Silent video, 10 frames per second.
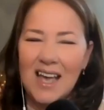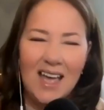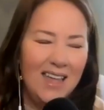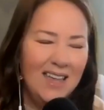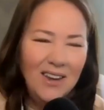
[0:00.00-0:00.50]

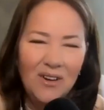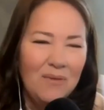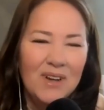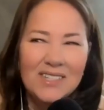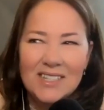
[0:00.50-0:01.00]
And
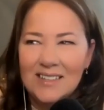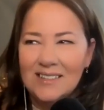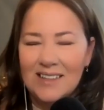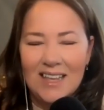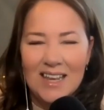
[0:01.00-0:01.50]
it wasn't
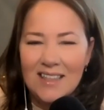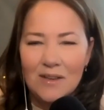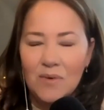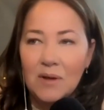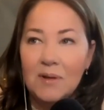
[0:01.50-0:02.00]
like
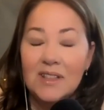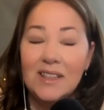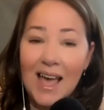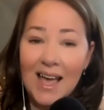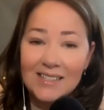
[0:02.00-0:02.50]
anything weird, but
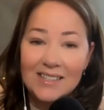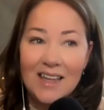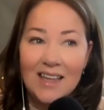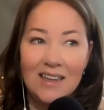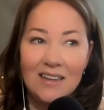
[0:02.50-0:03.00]
last
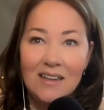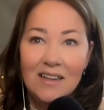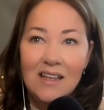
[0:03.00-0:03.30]
night